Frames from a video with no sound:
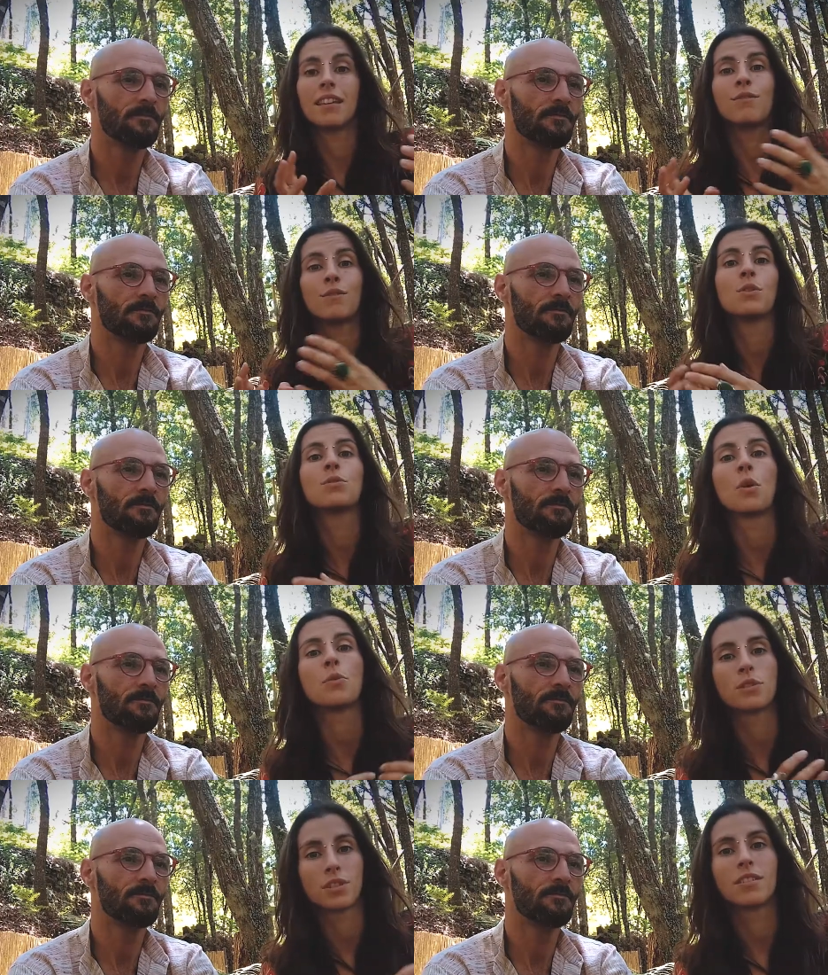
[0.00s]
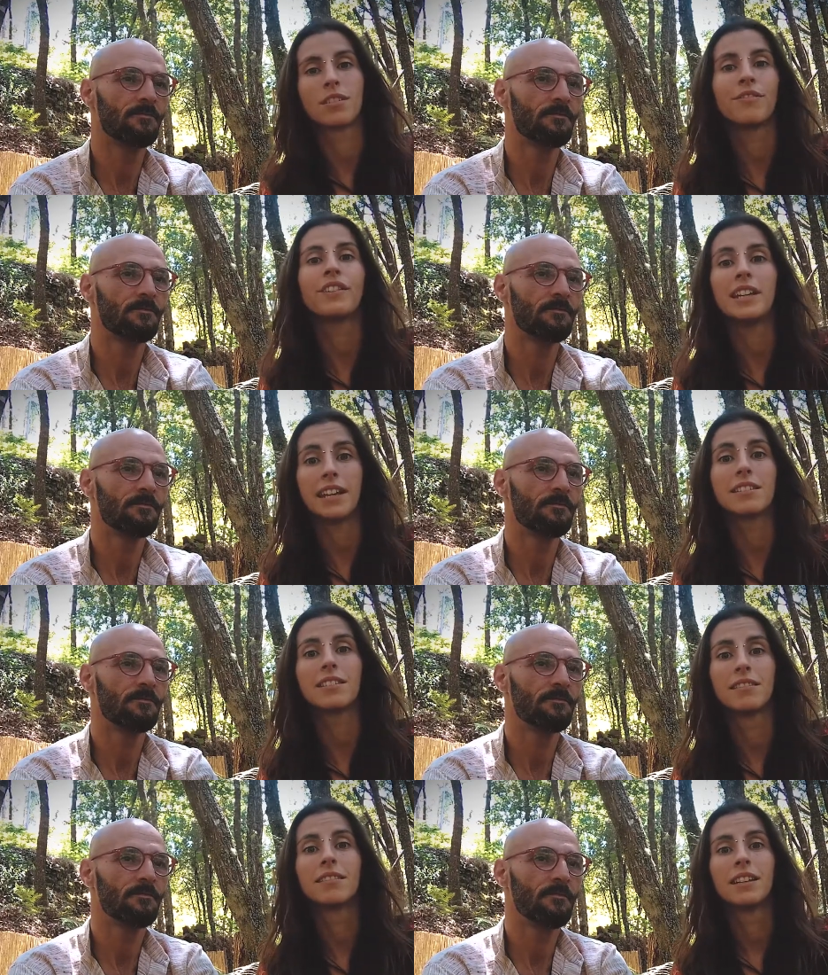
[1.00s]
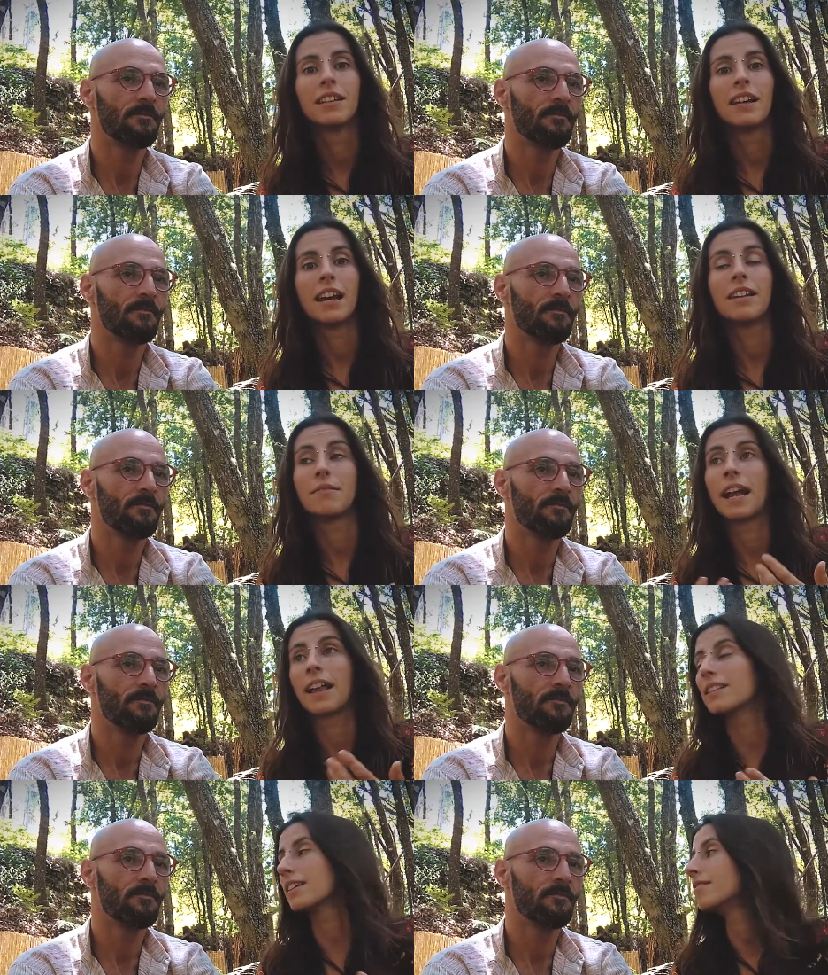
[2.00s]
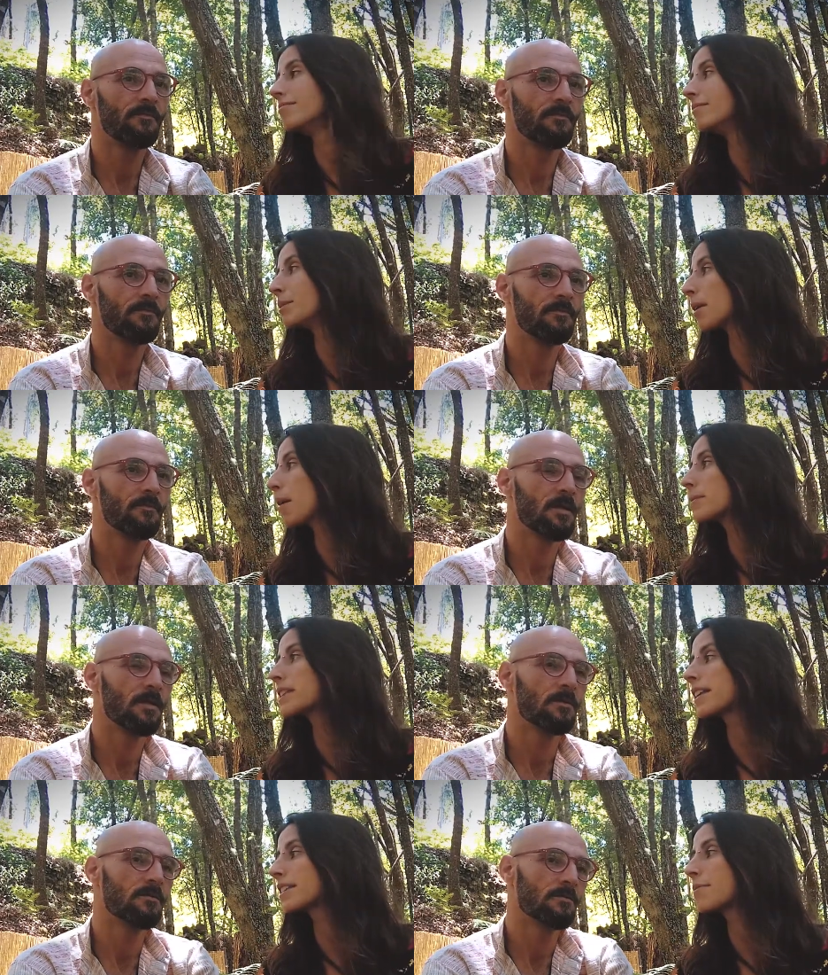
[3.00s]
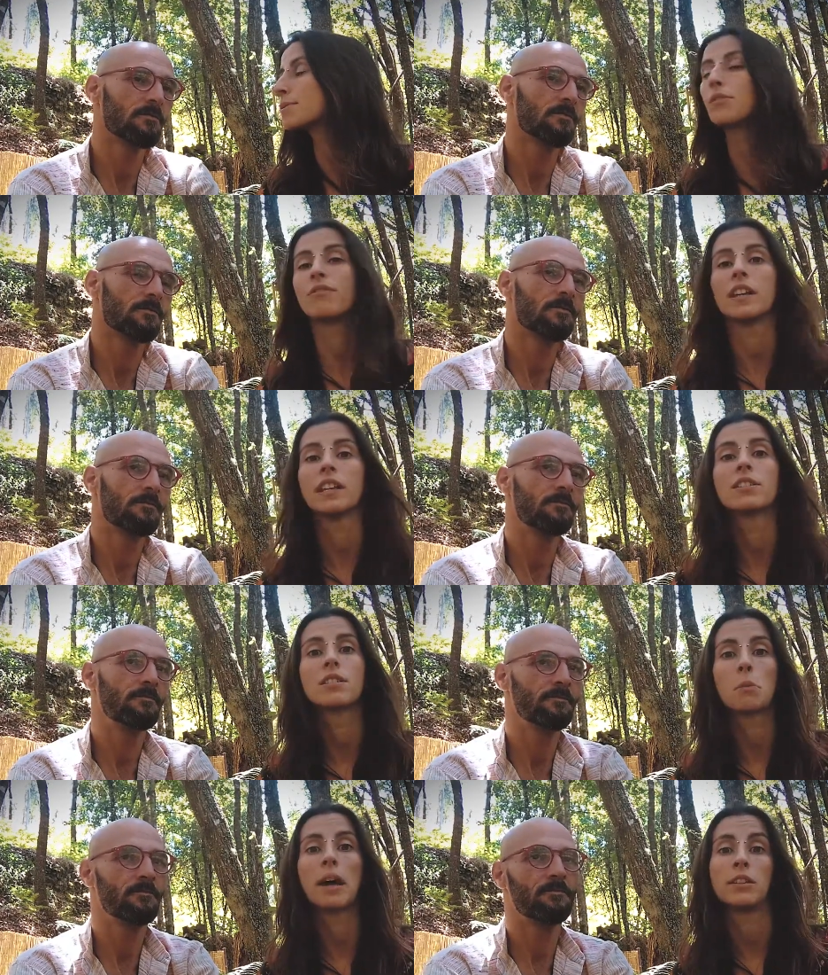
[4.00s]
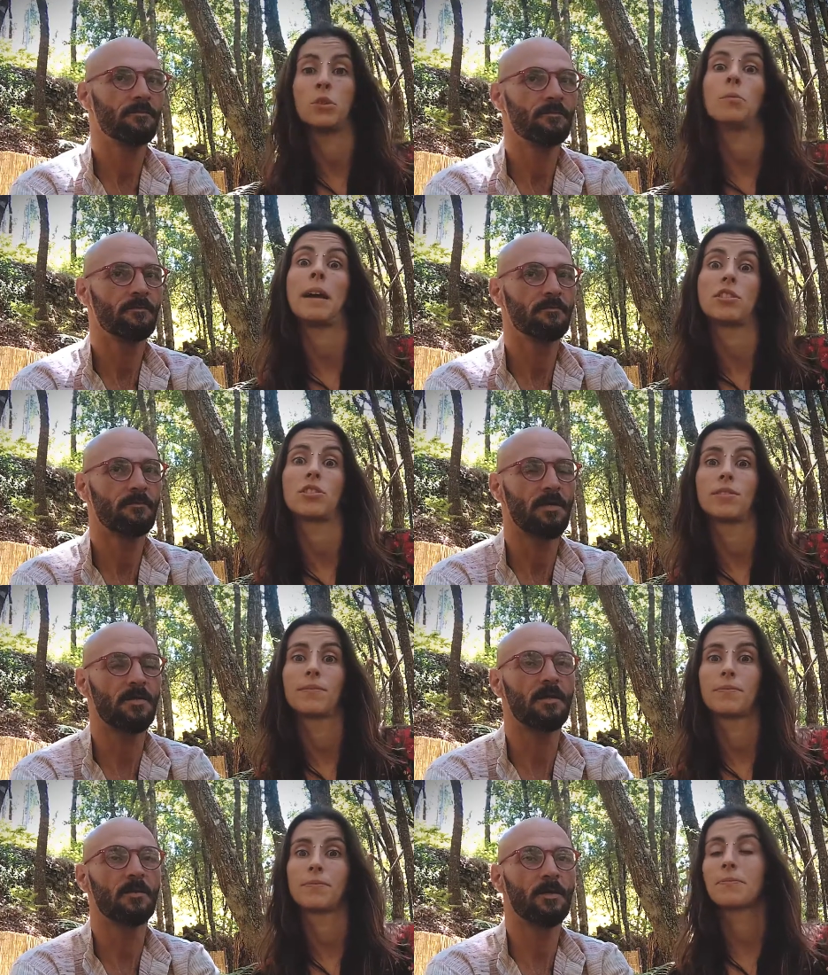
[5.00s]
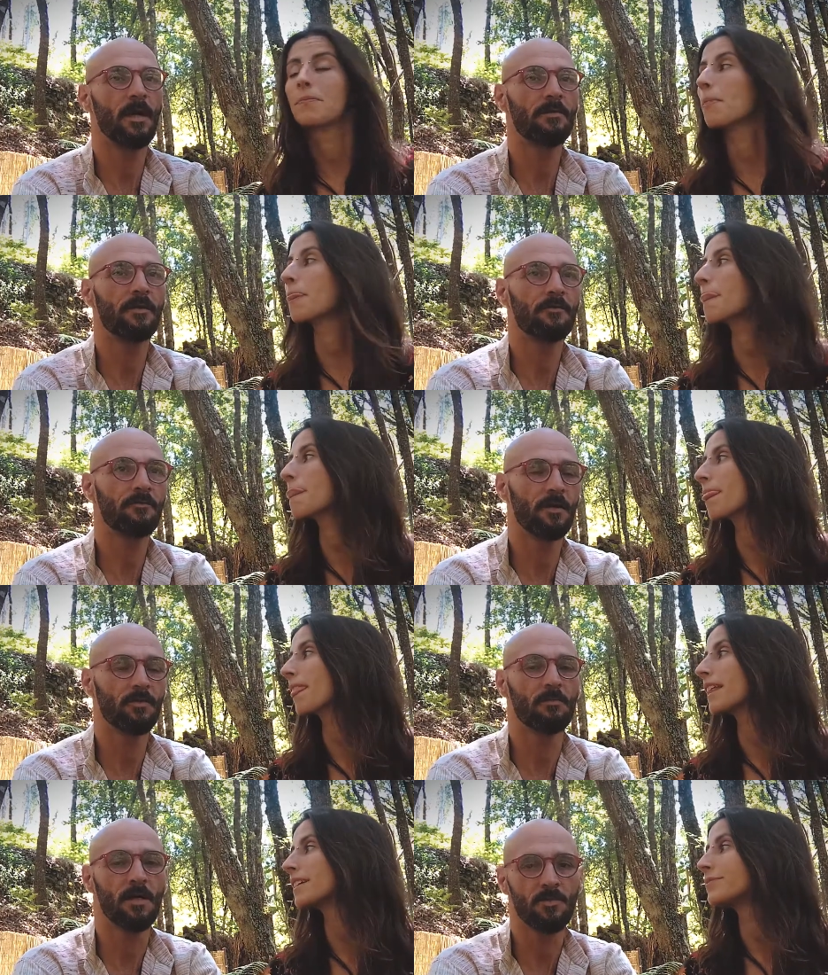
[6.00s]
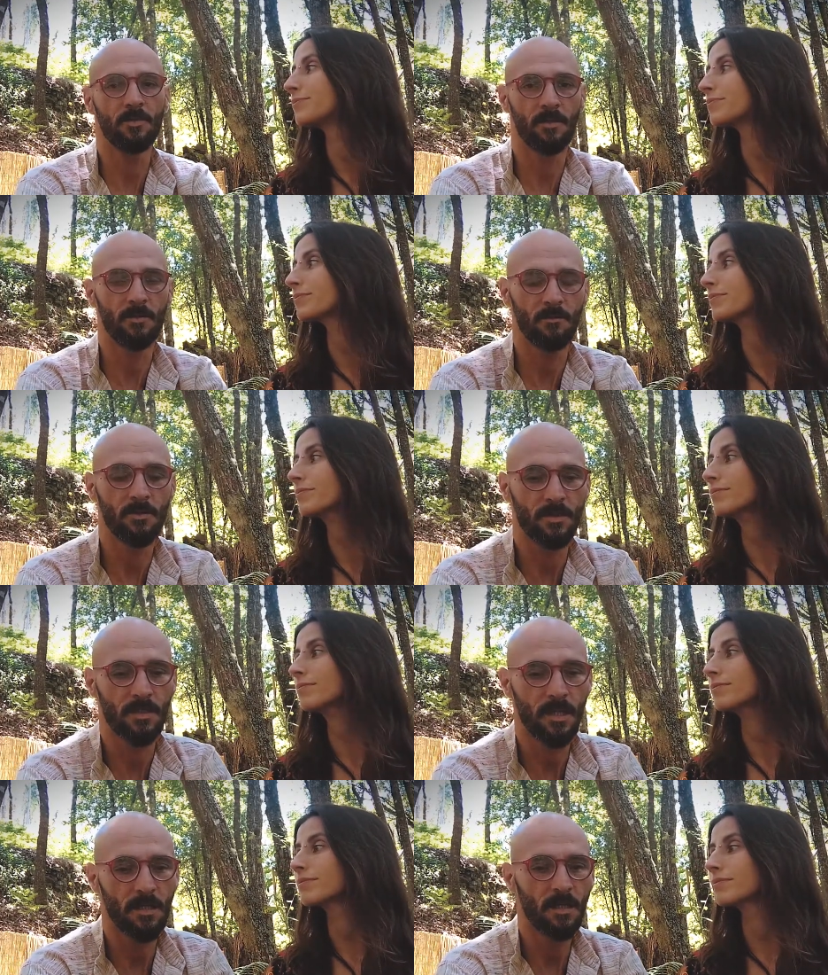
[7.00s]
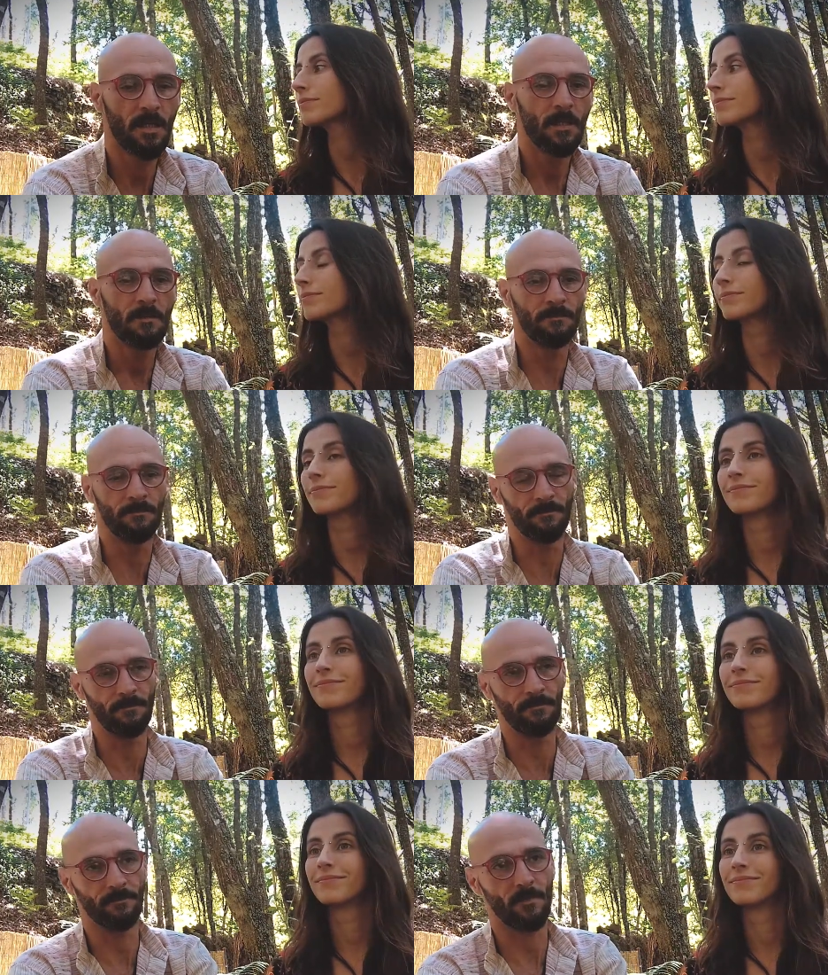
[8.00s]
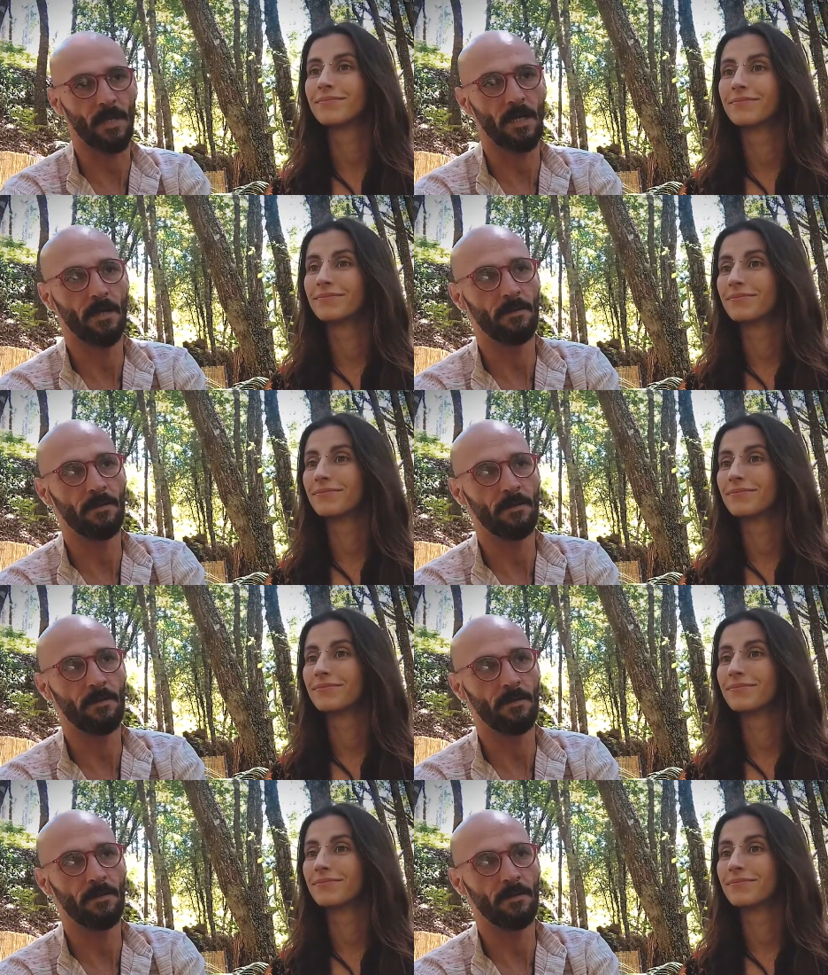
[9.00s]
Speaker 1: if you don't feed it. And in reality, the problem is that at times we feed it way too much.
Speaker 2: Basically, we identify too much with our emotions, yeah?